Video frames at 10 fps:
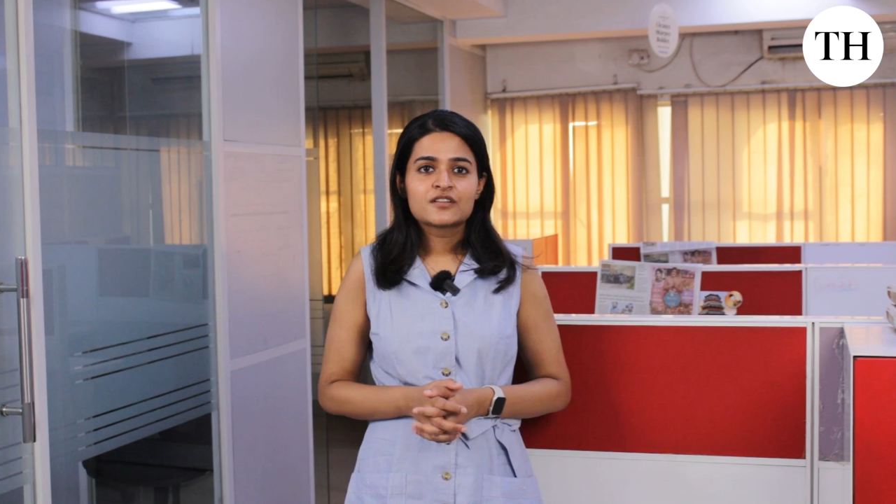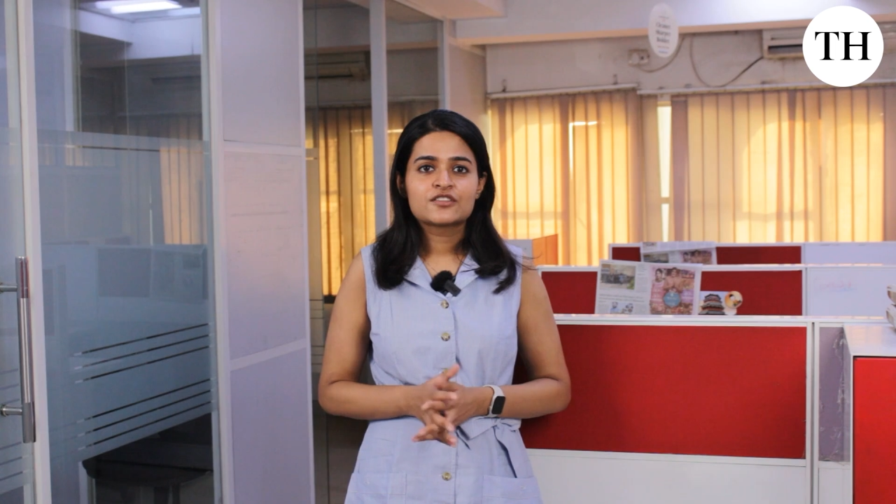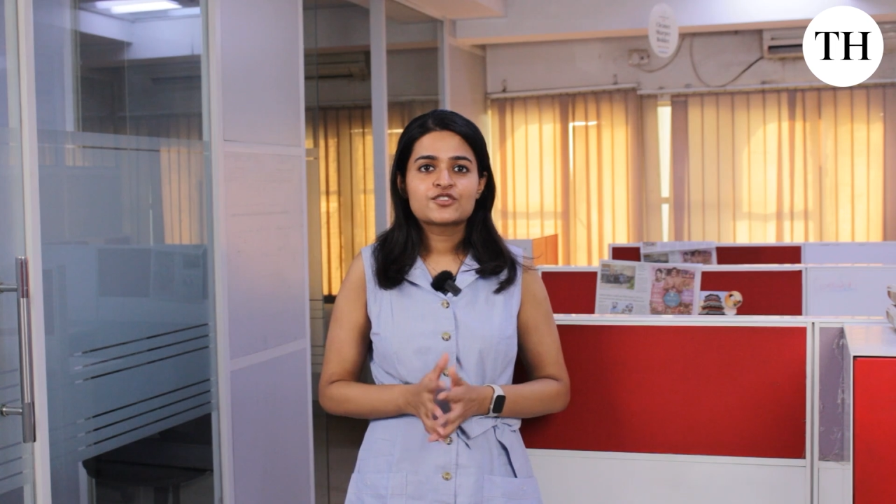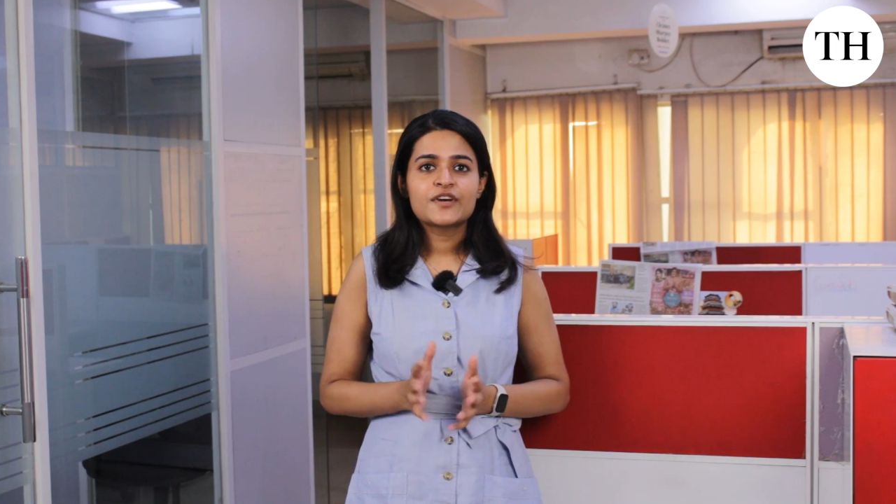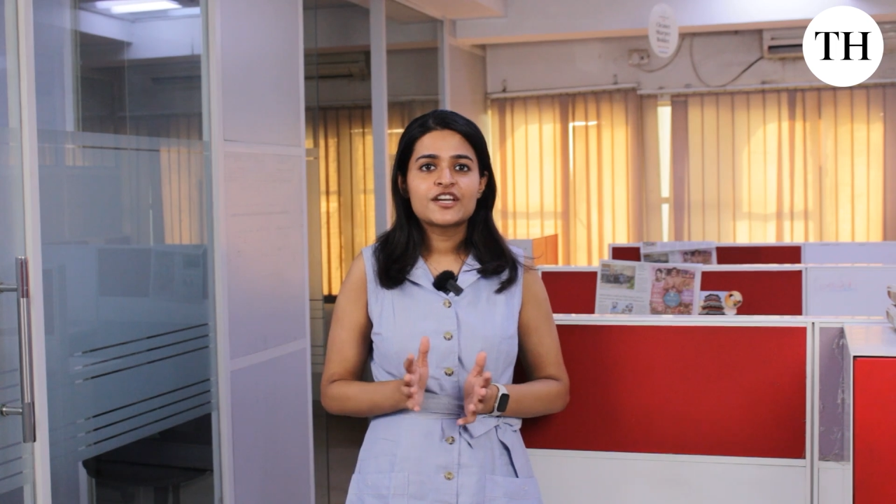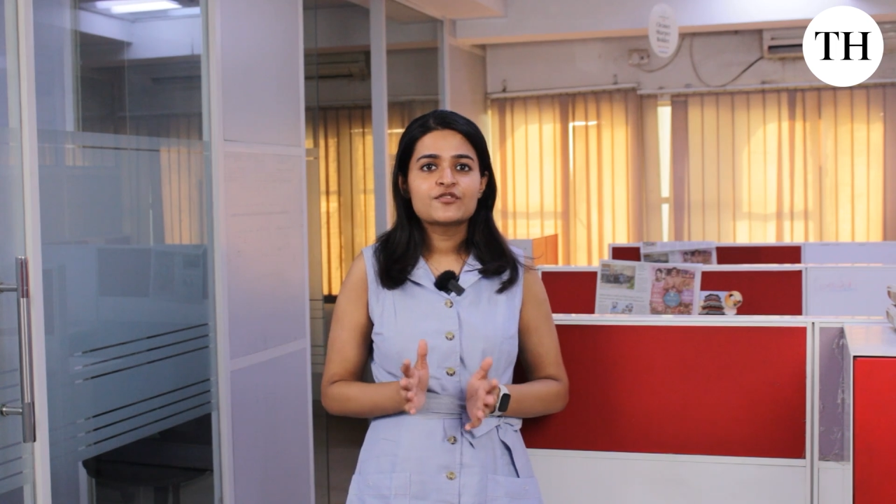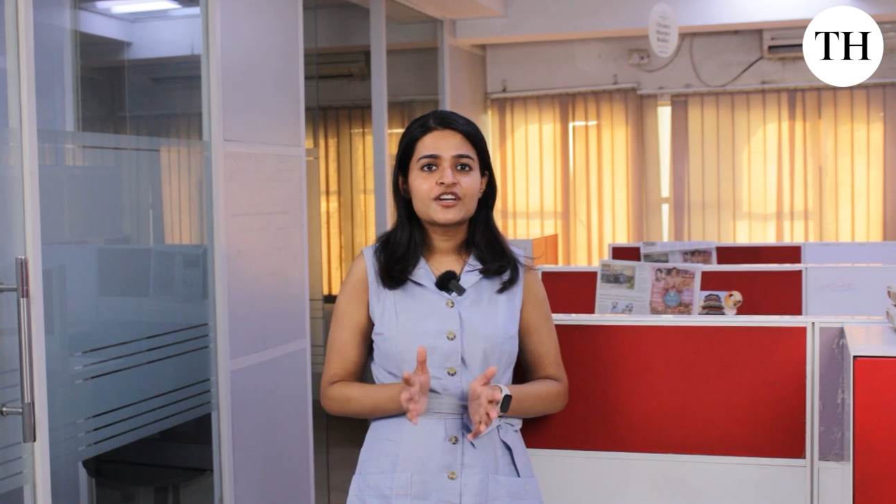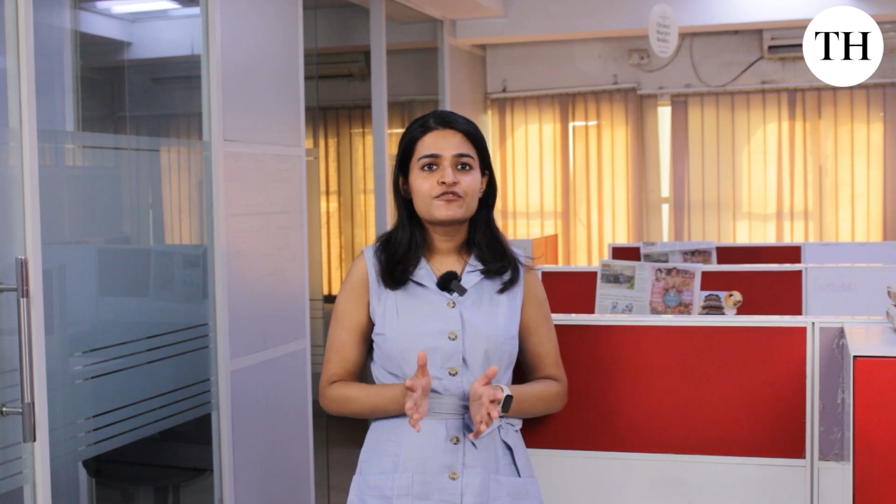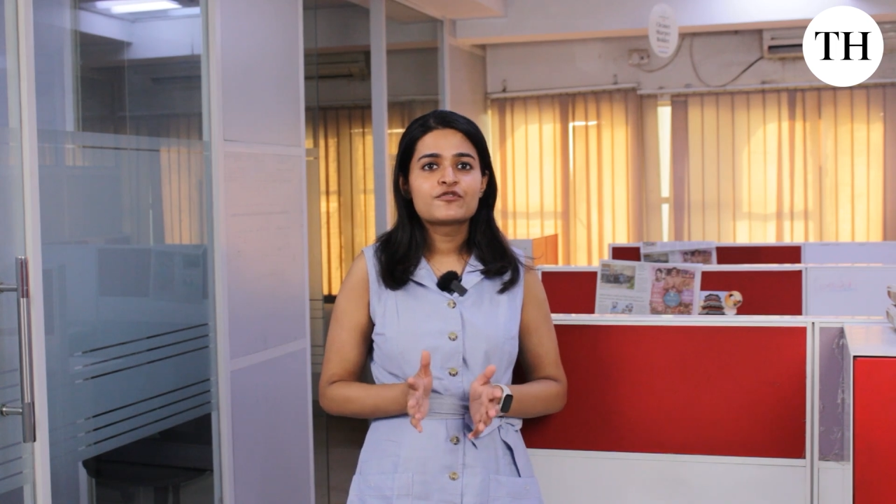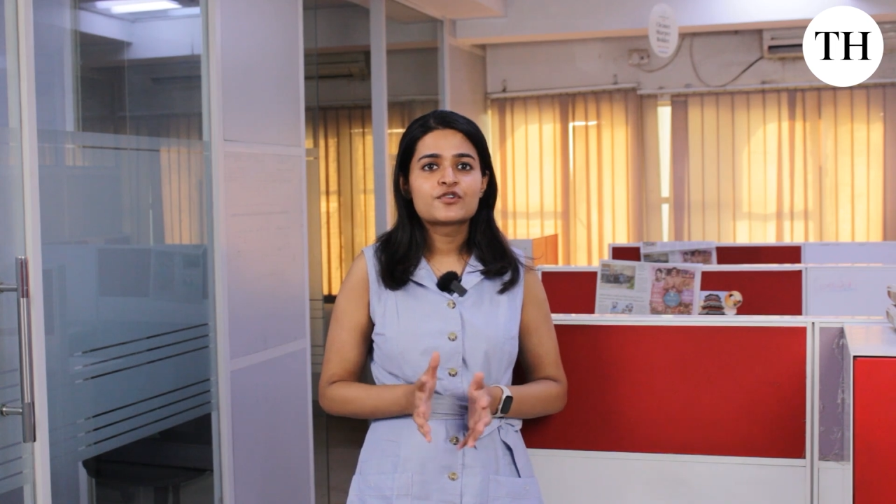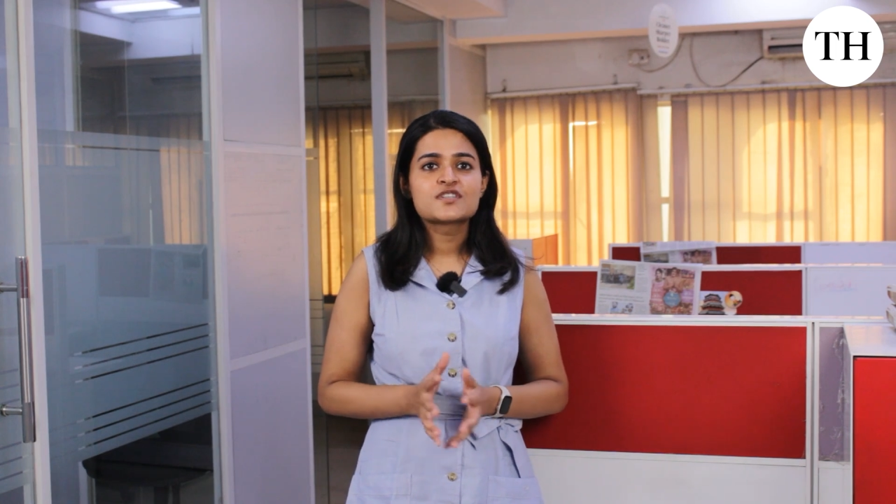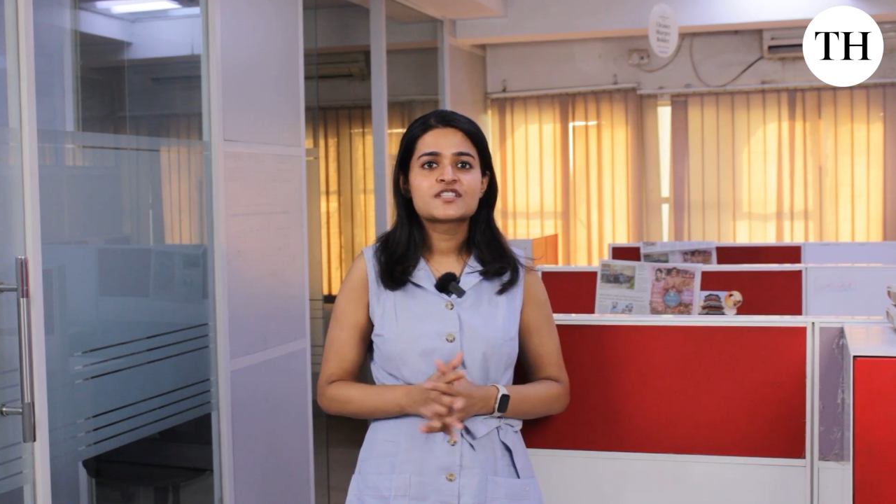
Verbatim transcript: The 2024